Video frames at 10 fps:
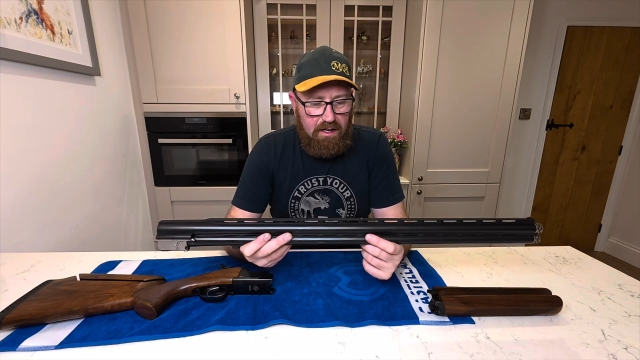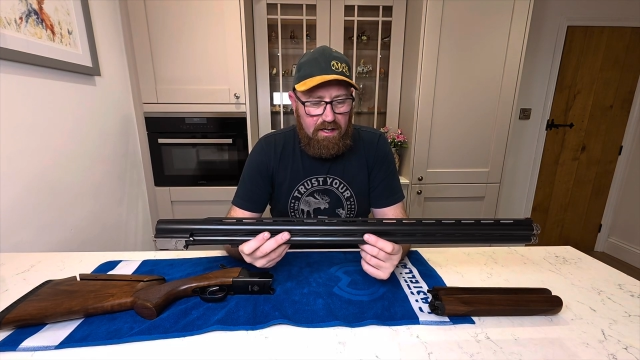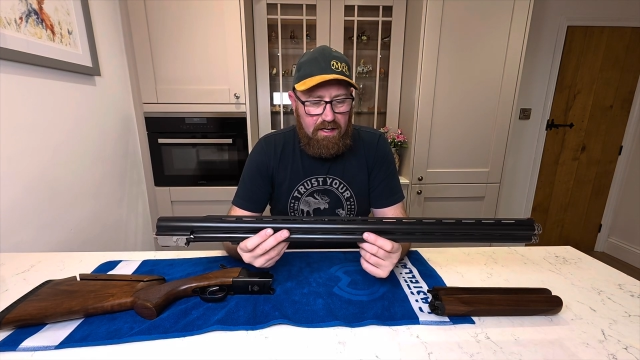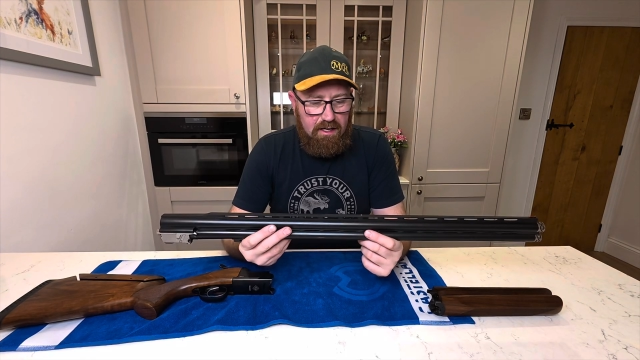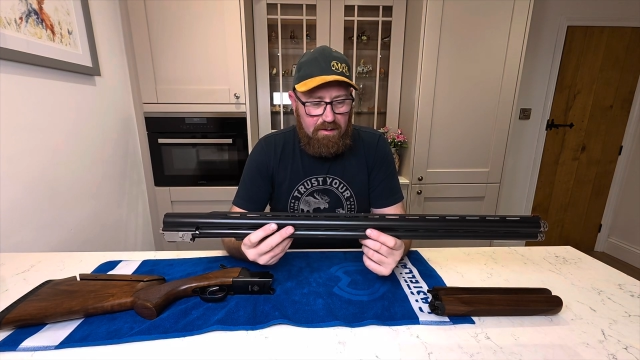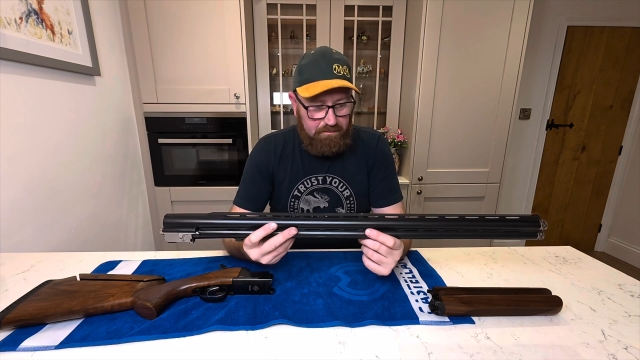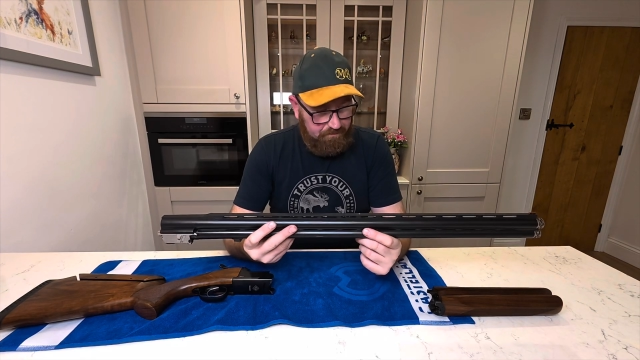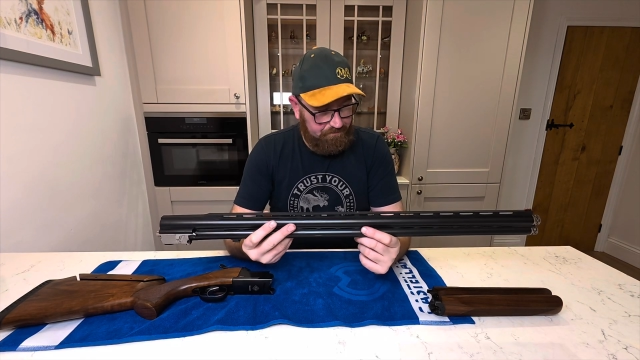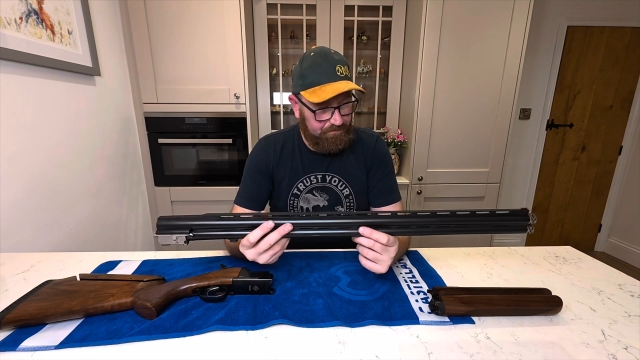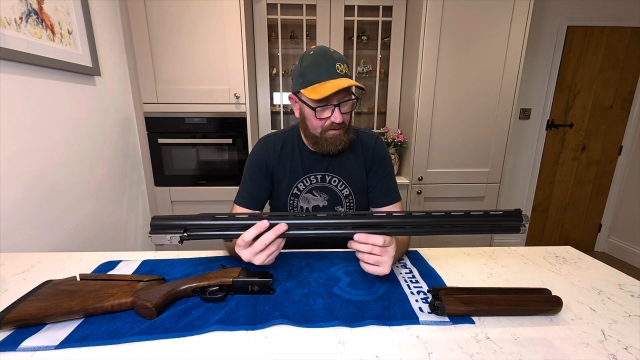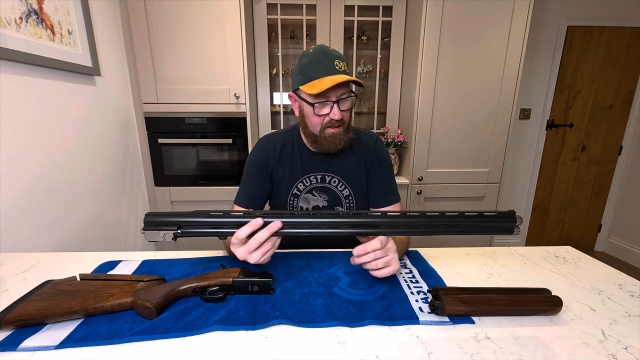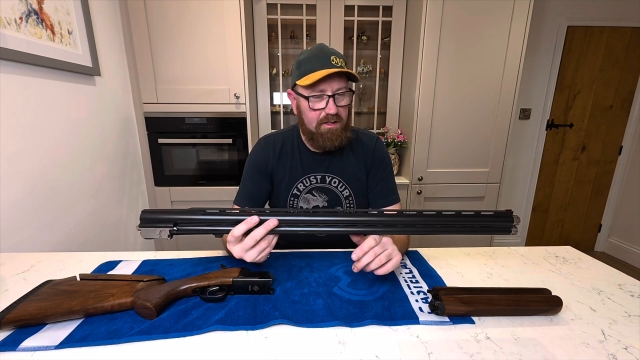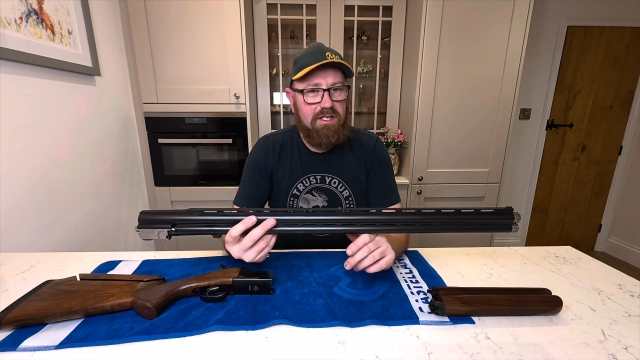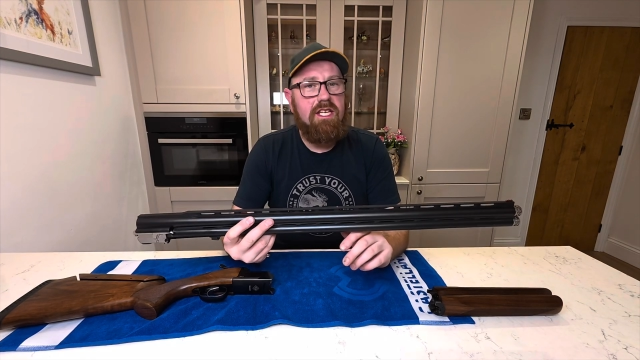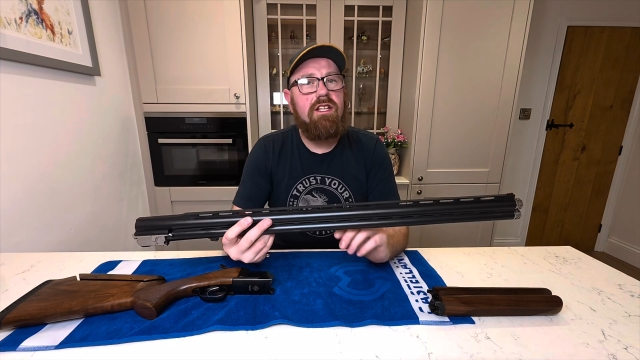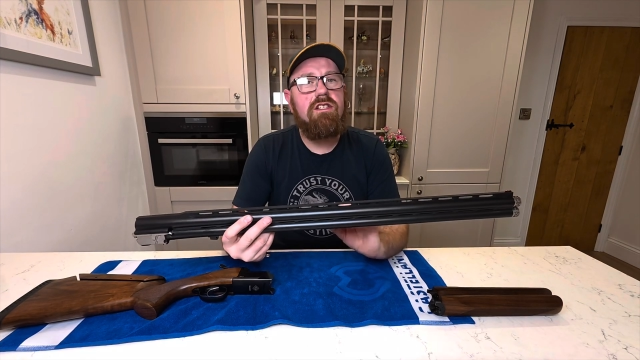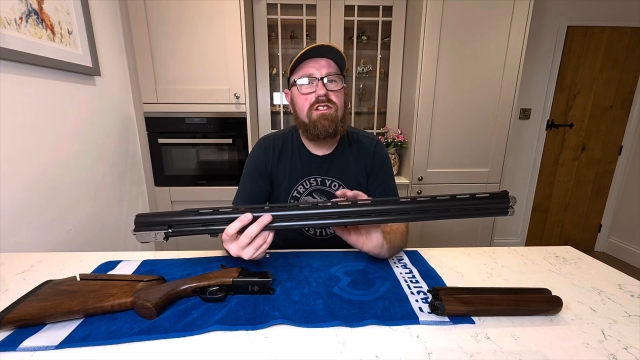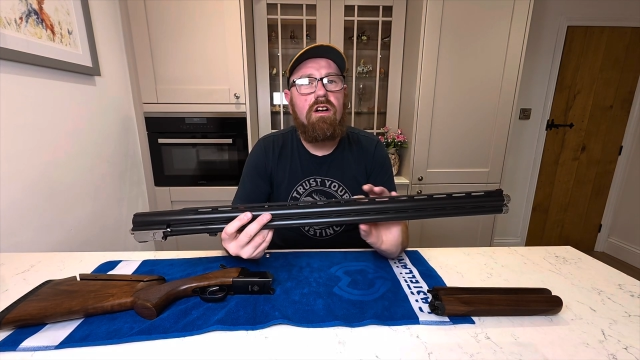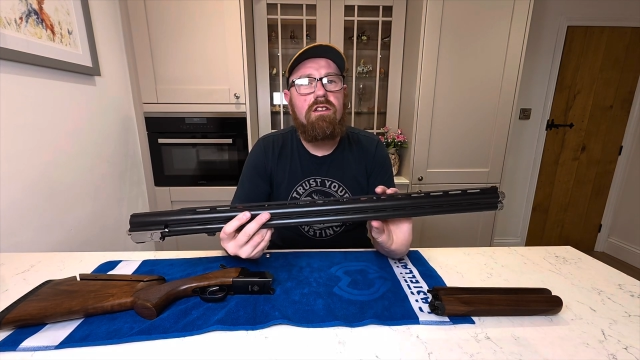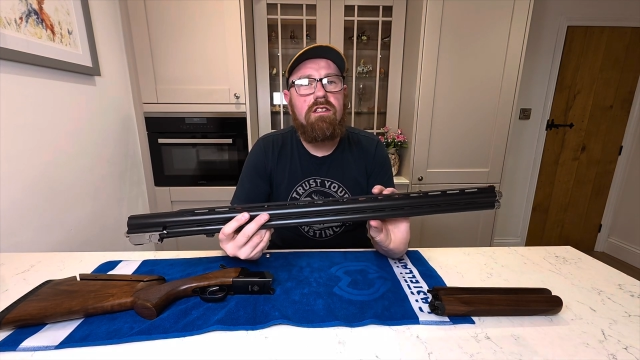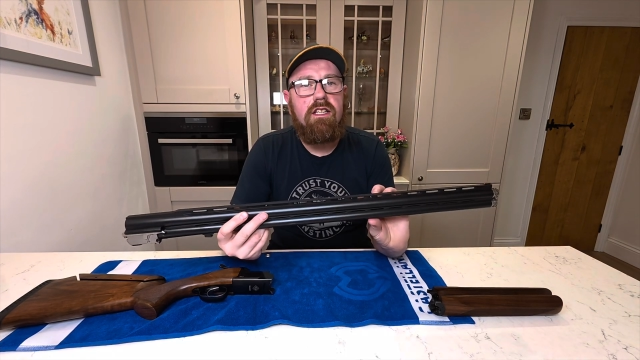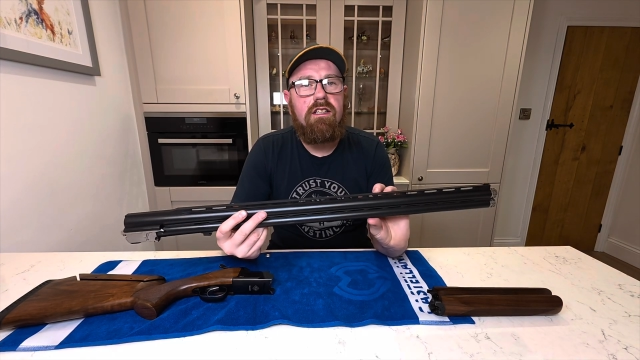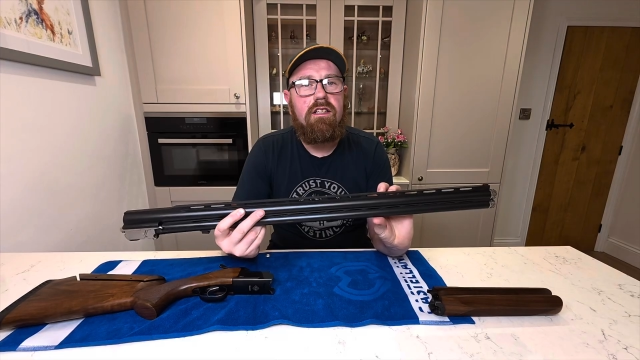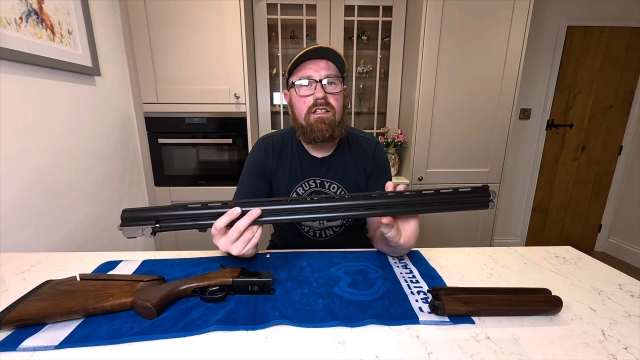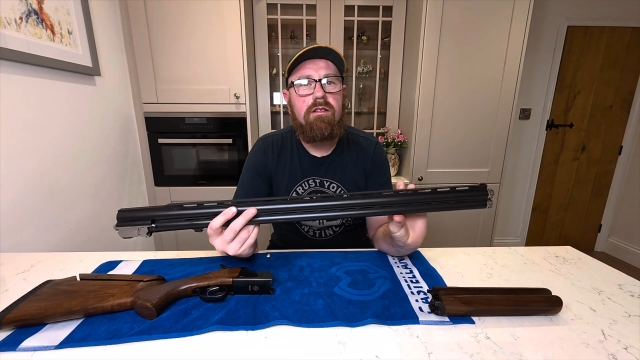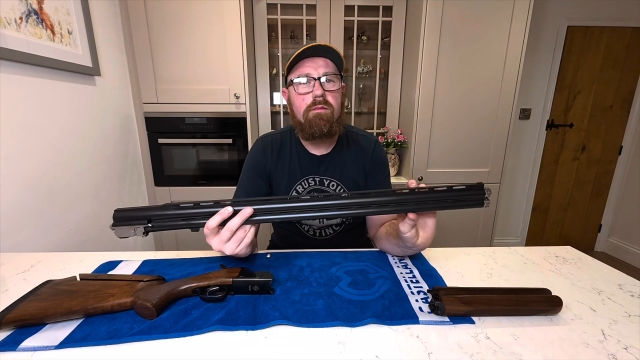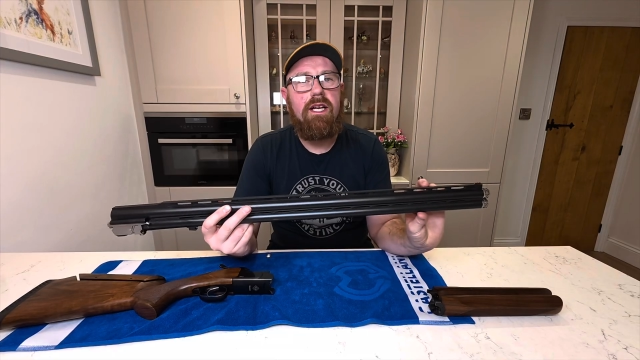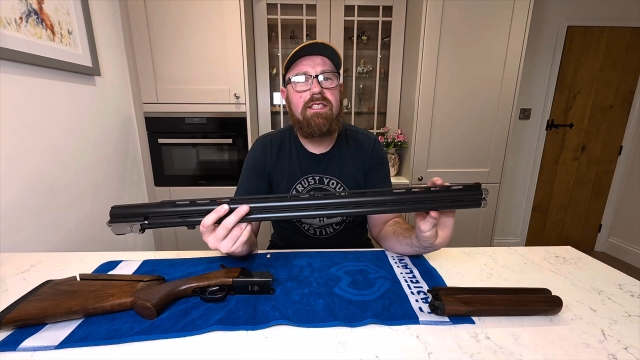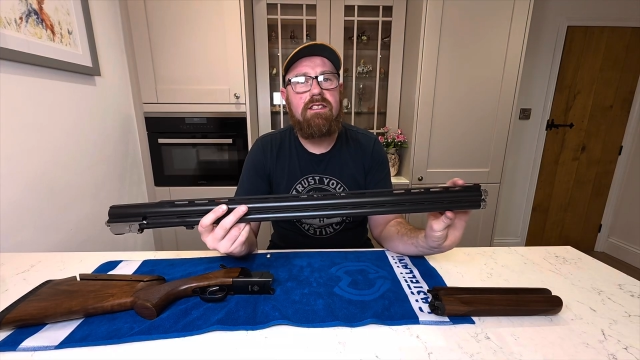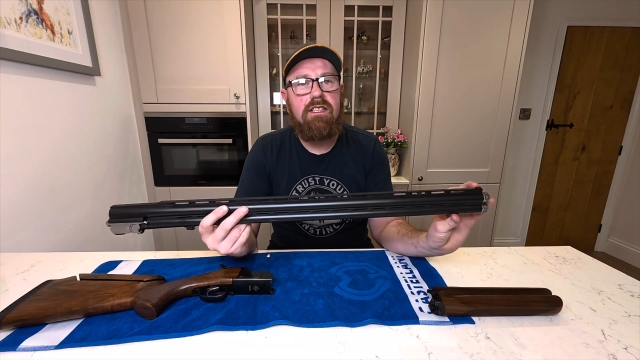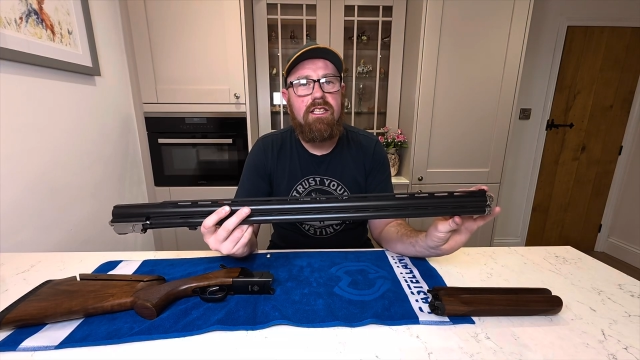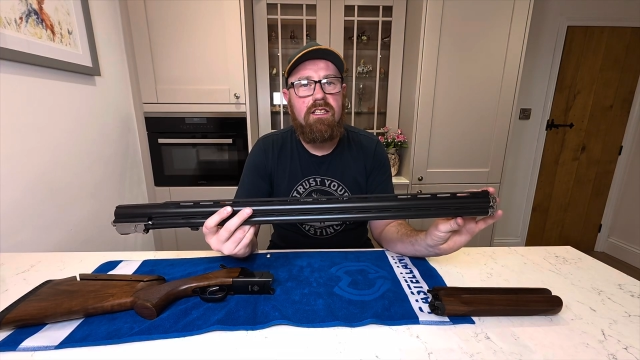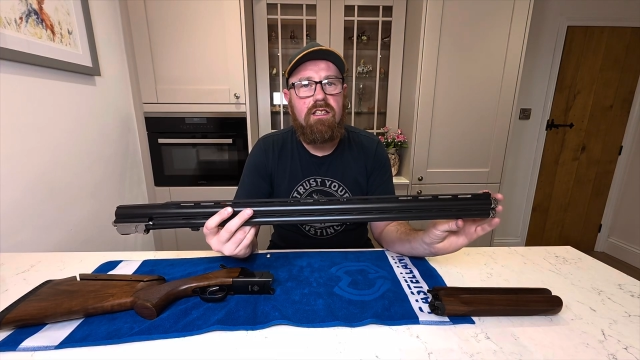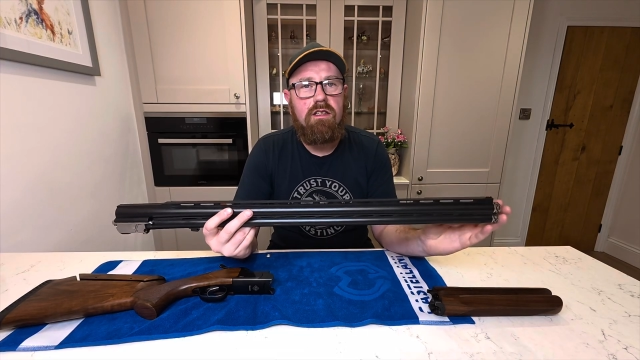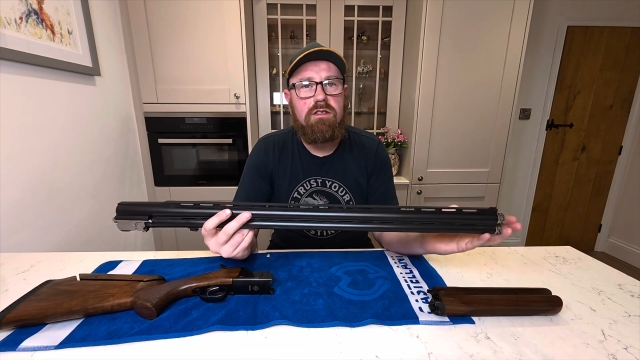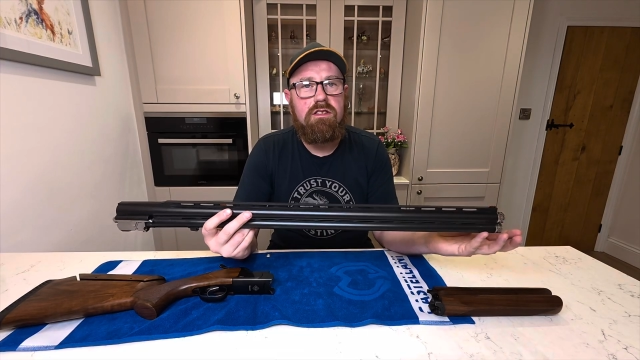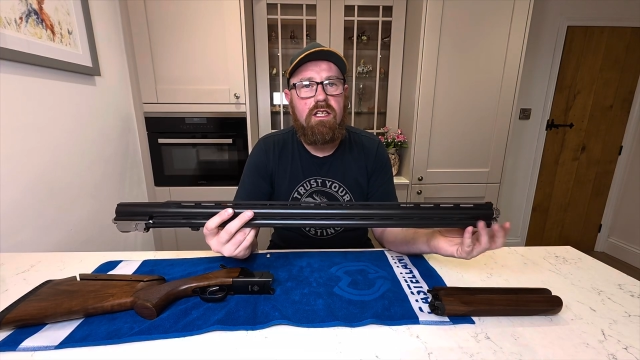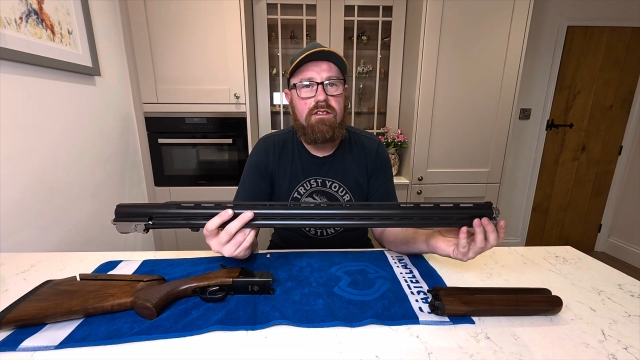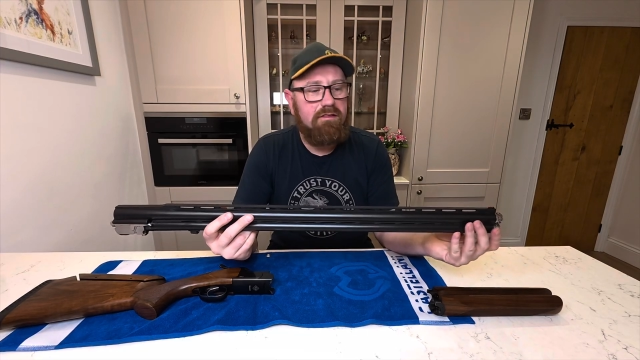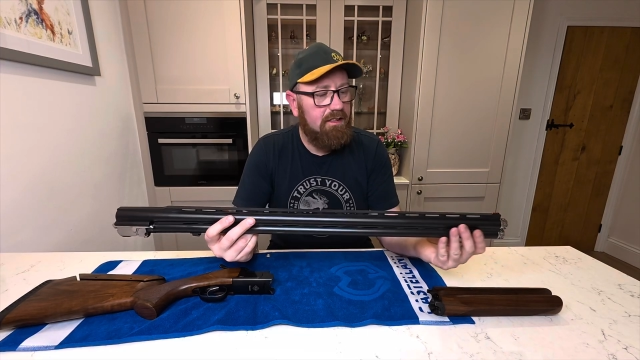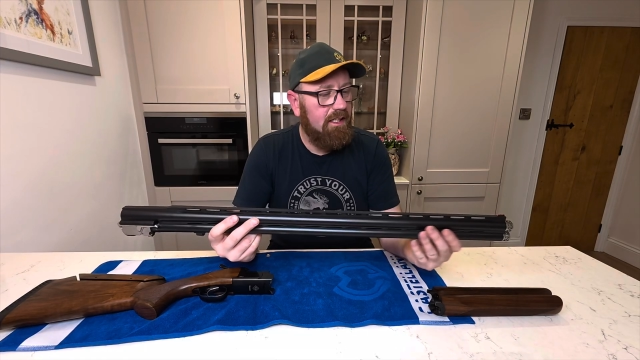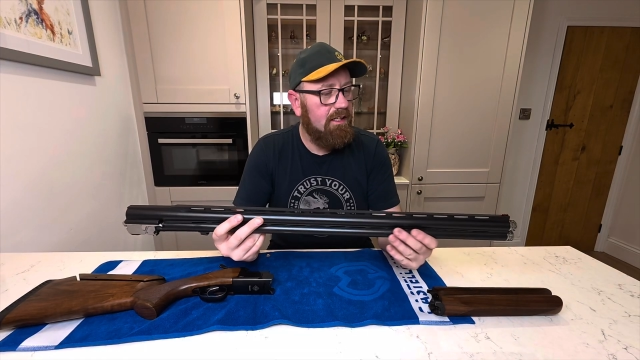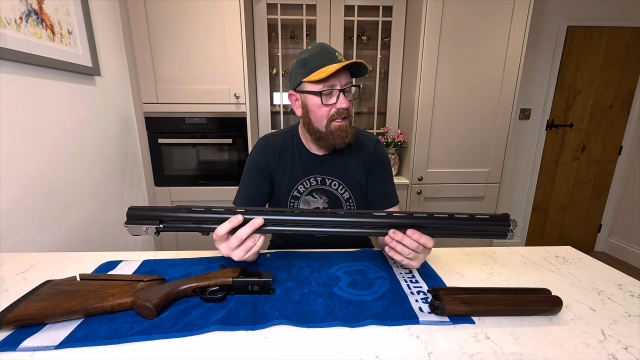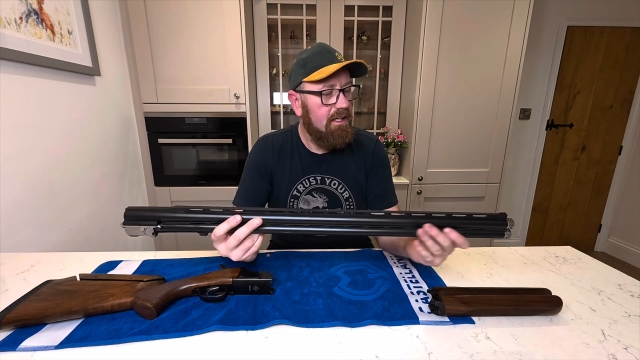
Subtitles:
the tin solder basically can go soft and